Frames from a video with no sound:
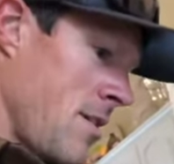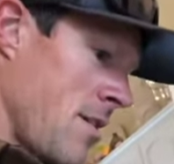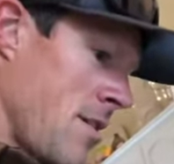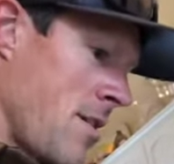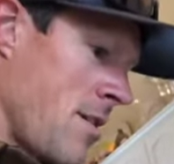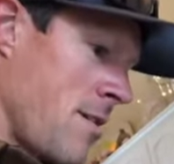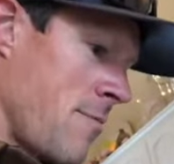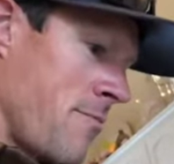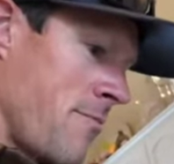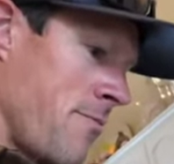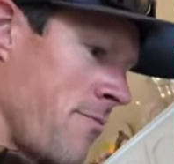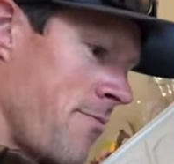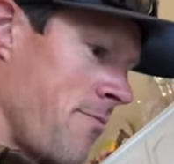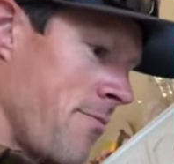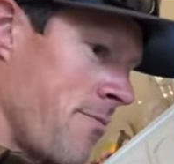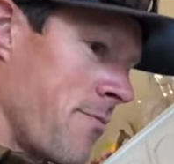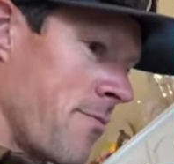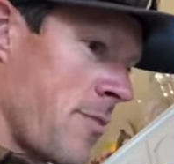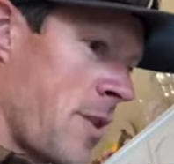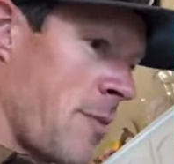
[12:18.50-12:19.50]
Um,
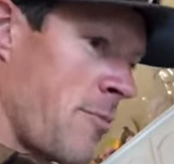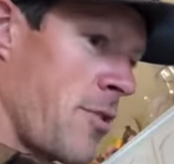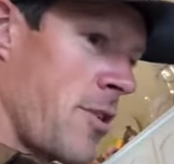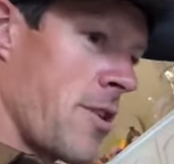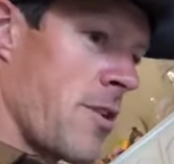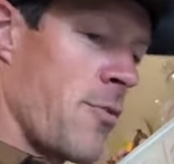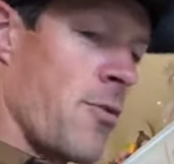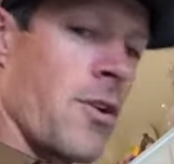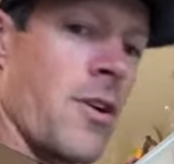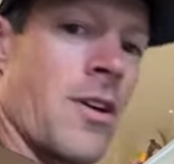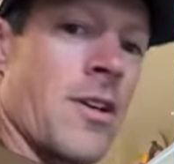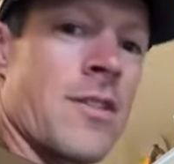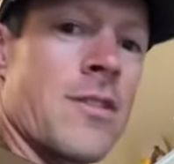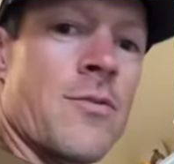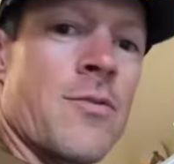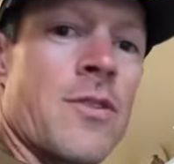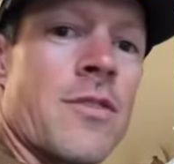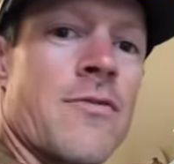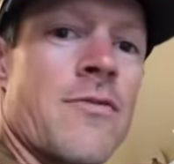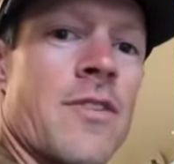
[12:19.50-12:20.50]
my buddy Will at
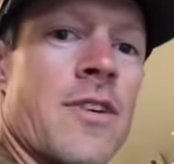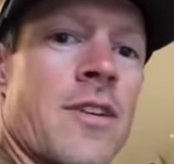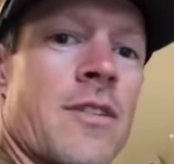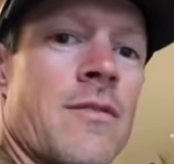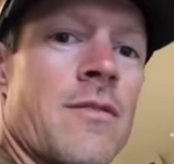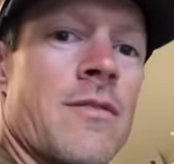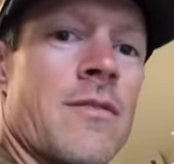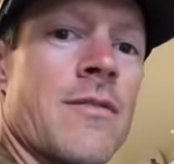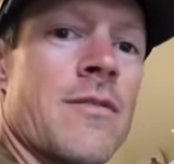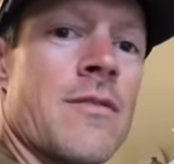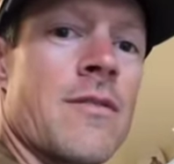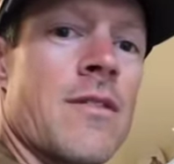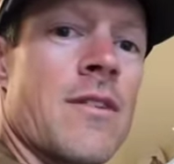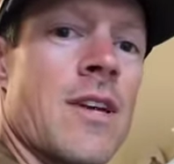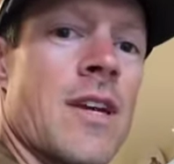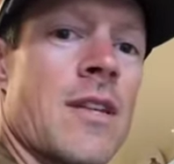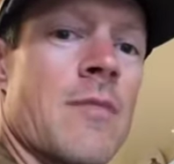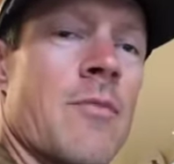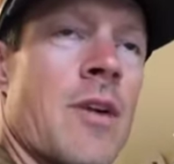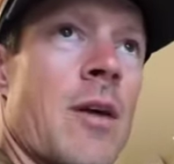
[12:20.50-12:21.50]
SwissFit
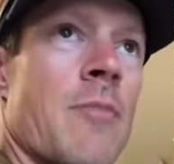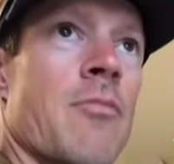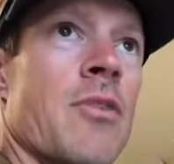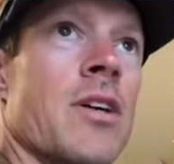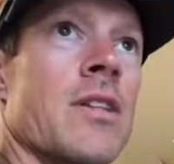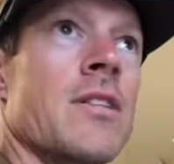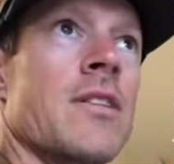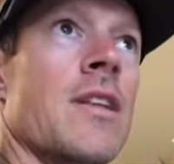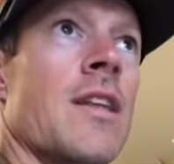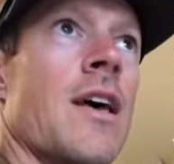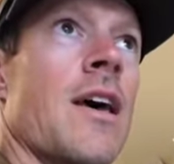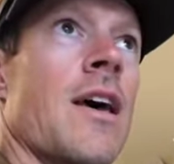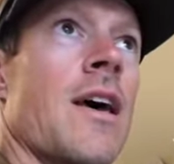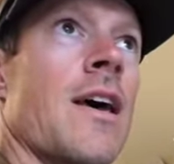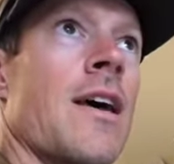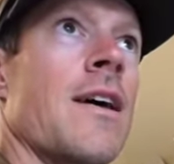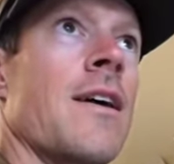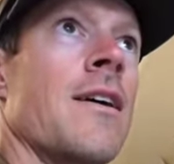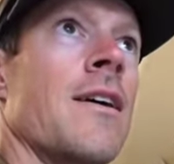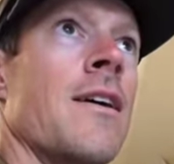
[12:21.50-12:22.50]
kicked my butt
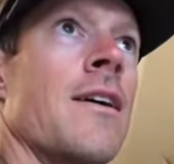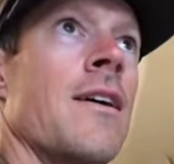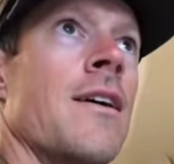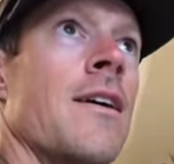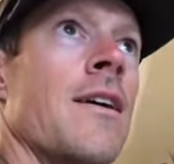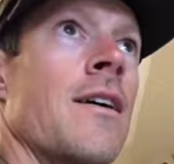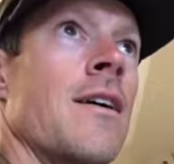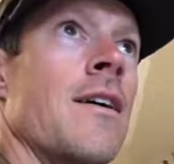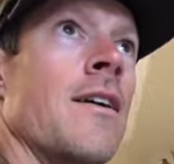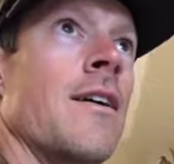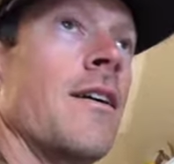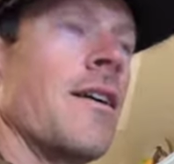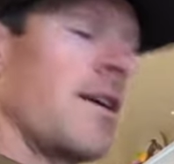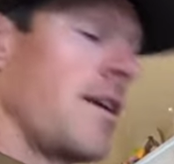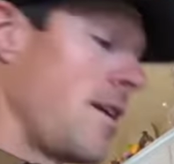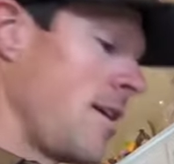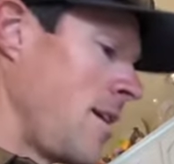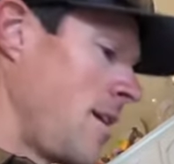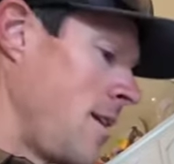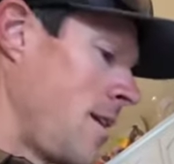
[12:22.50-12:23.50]
today.
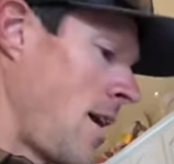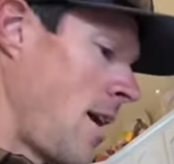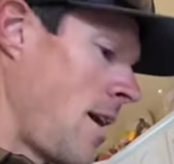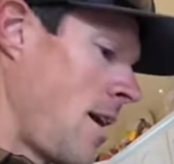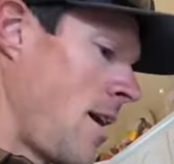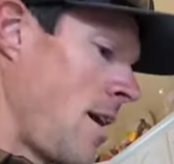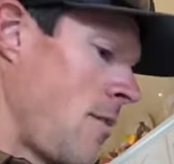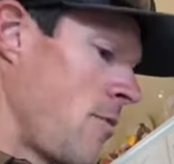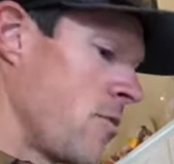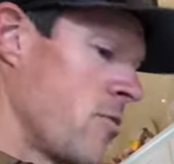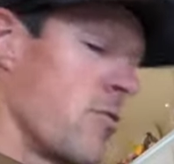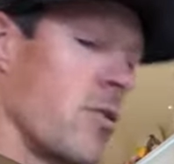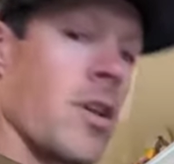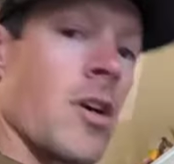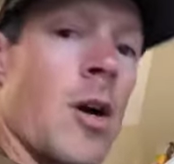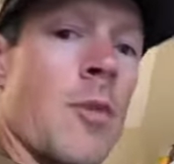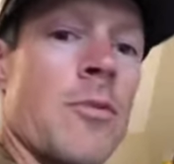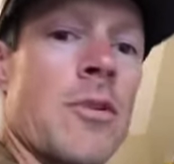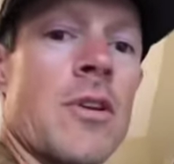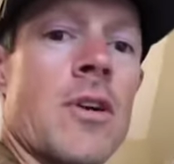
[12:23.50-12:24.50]
And uh, I was really
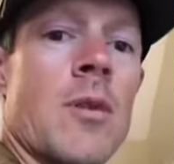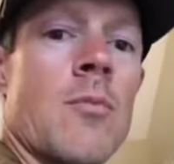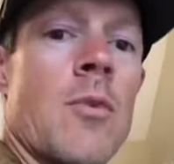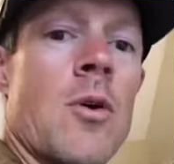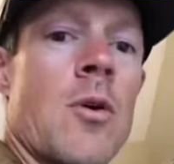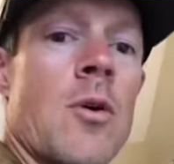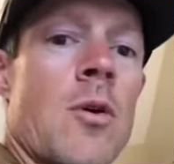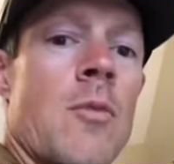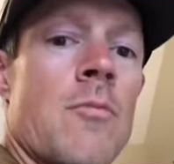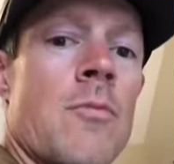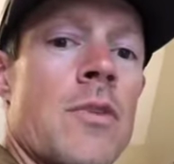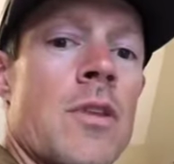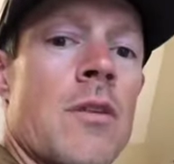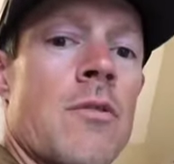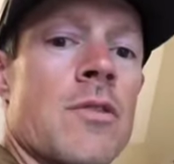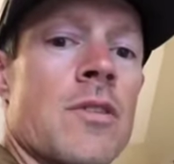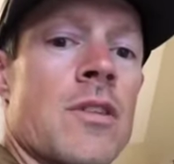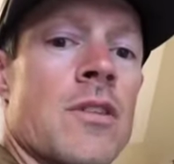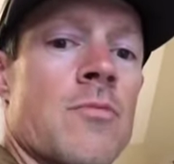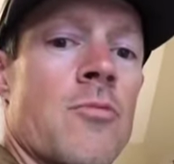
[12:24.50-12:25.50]
hoping to come home. That
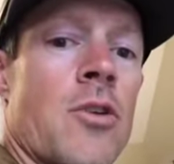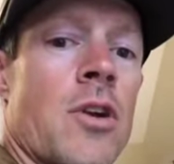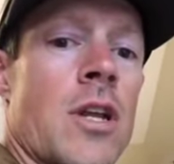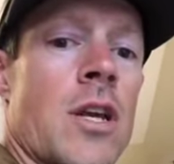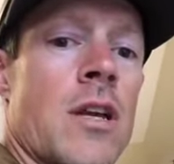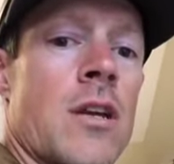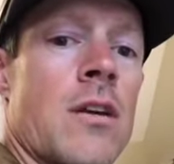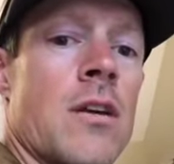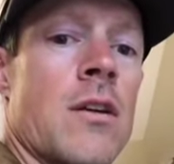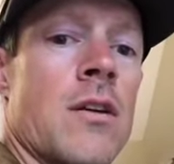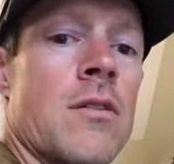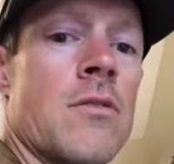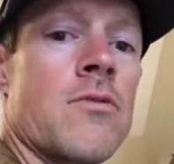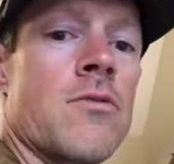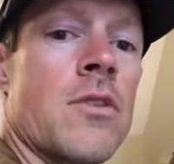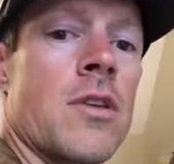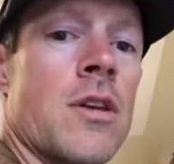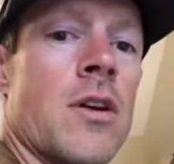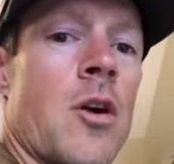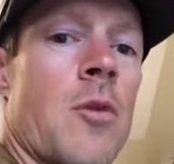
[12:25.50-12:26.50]
was this morning. I was
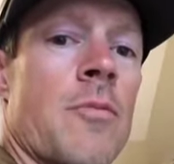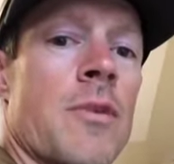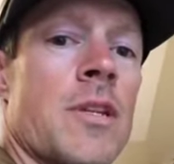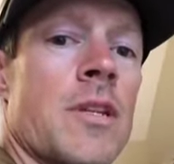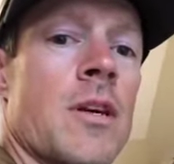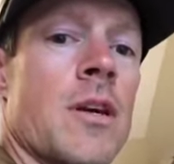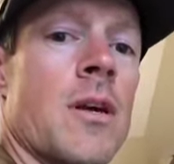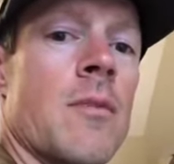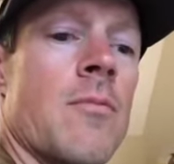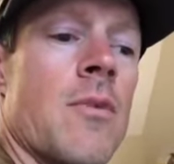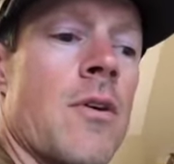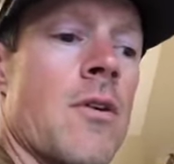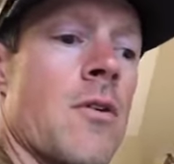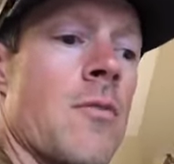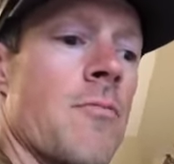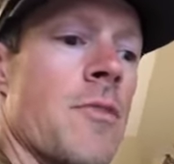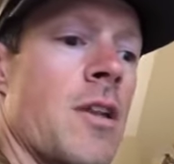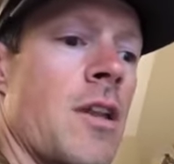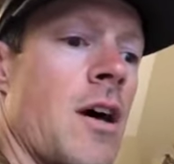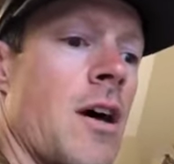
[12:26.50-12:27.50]
really hoping to come
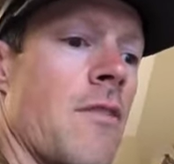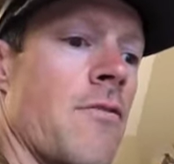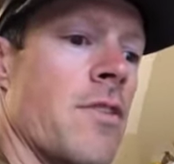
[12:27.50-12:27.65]
home and have